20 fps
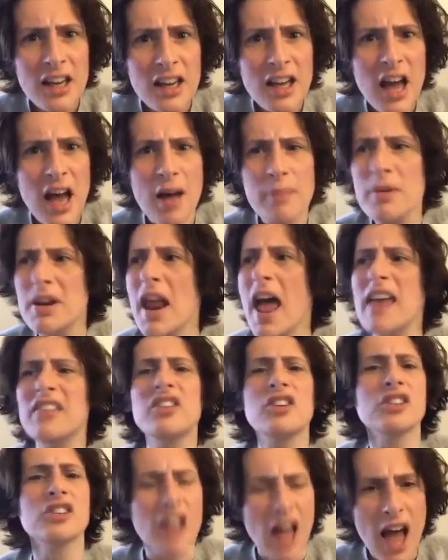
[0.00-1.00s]
and had
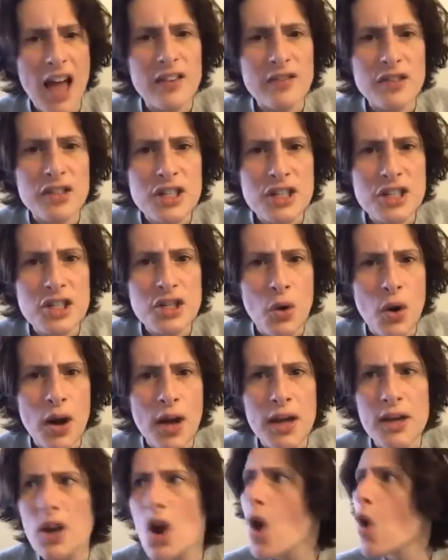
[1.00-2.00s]
their lives
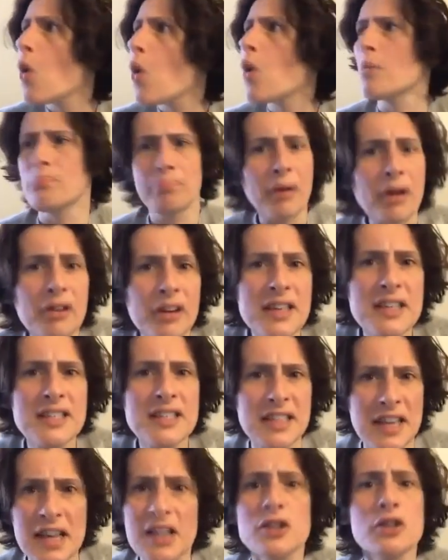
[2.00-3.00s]
destroyed, or Bernie
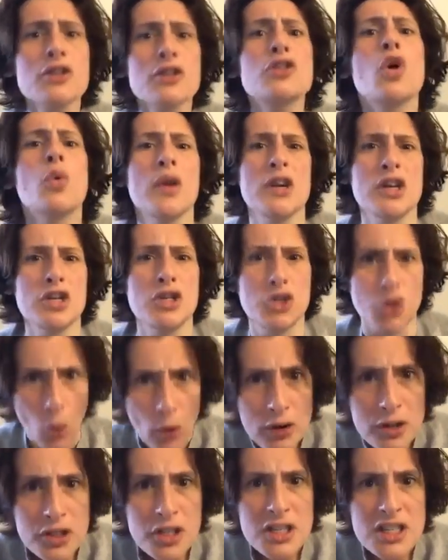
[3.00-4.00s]
Sanders, who
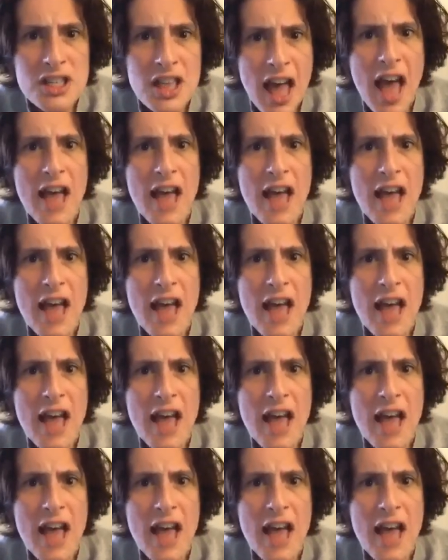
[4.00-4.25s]
endorses